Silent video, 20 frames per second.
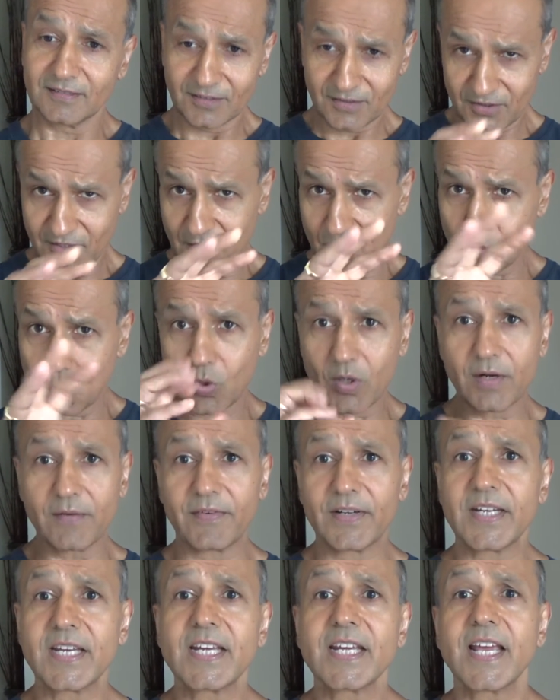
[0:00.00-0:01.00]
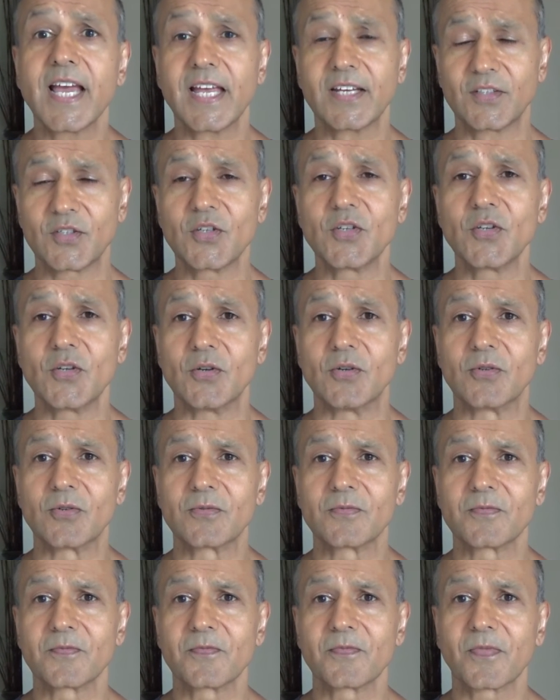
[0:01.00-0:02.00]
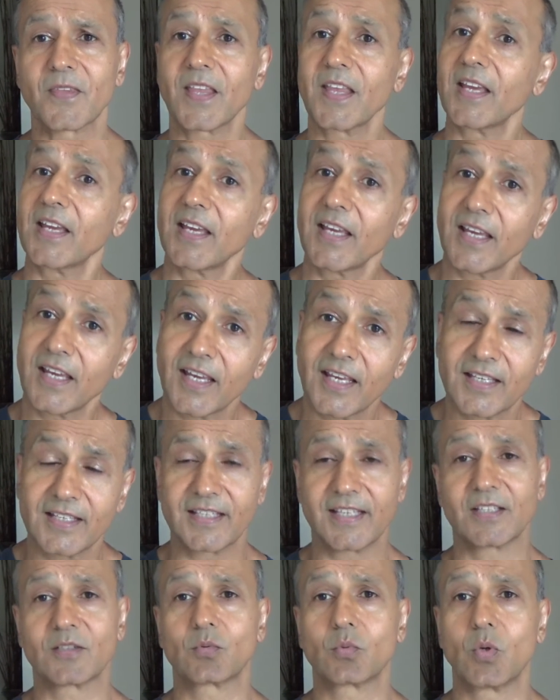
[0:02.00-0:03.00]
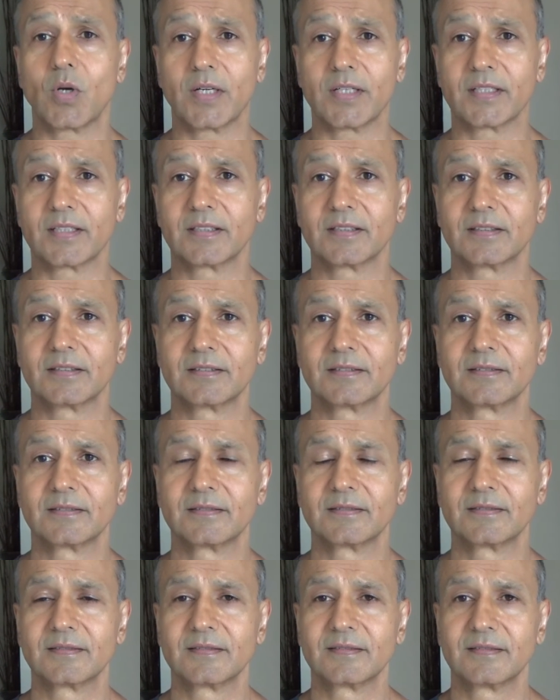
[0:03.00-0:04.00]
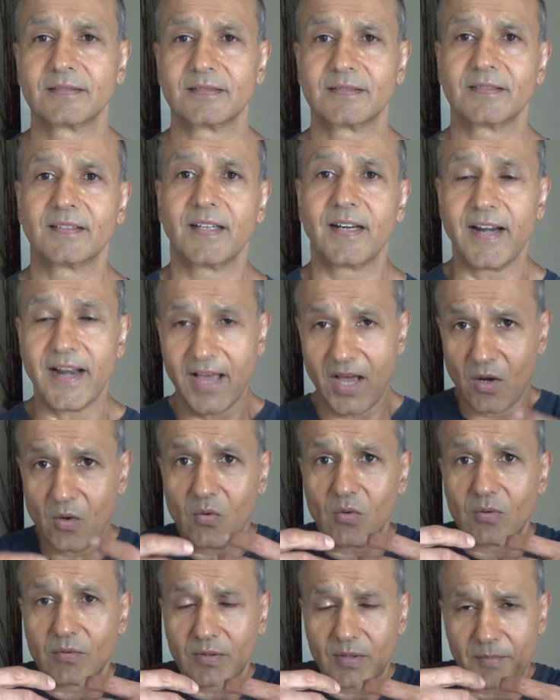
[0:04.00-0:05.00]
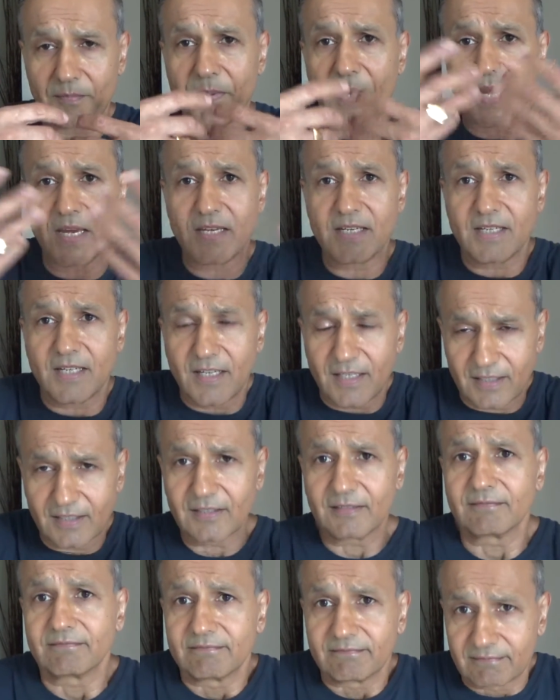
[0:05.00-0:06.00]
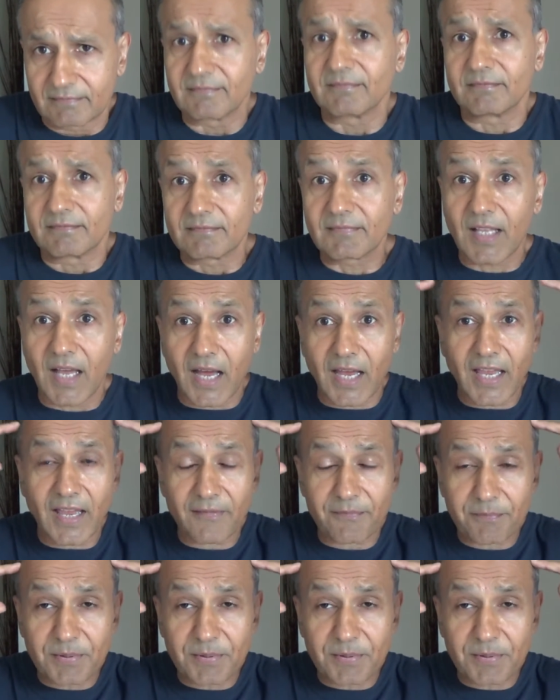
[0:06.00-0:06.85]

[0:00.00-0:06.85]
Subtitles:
did whatever he had to do. guess what? Now the pain, I have